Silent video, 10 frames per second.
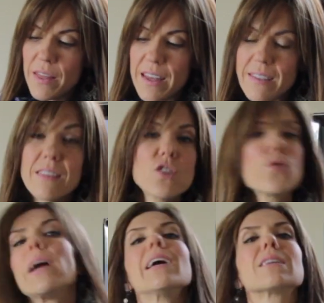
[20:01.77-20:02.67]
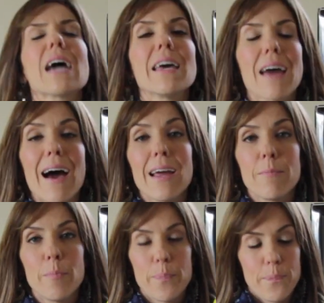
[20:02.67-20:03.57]
this is great.
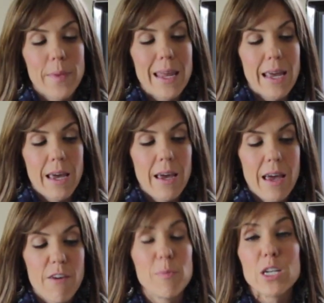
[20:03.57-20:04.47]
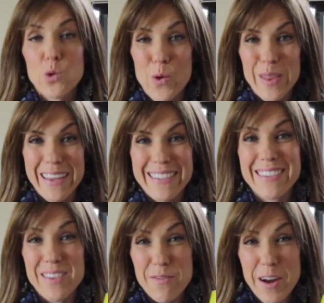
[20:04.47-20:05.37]
I have been told that this
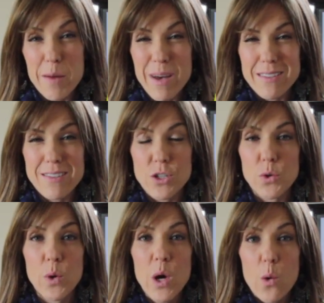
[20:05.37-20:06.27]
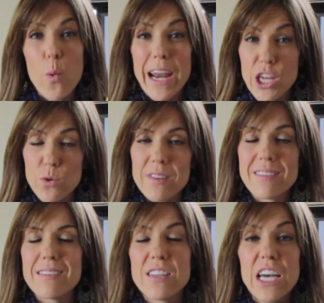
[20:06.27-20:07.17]
is the very best way to use
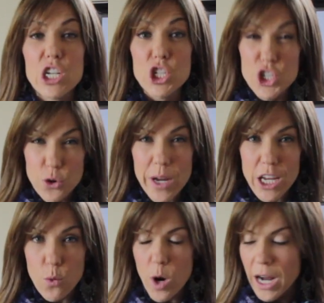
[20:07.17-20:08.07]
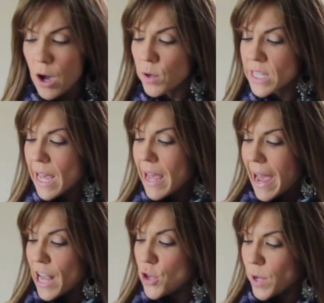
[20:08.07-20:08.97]
this is during your workout,
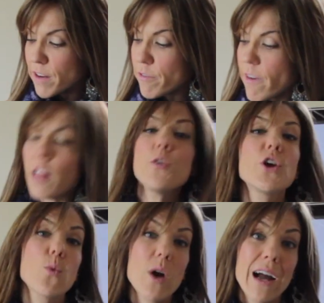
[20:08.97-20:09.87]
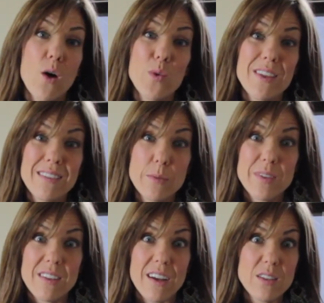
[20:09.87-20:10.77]
and you can follow your workout with the zip
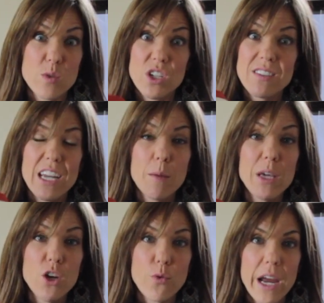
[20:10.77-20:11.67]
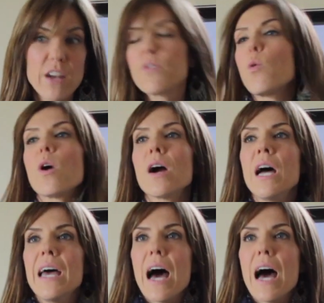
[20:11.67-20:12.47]
sticks, which is going to be great for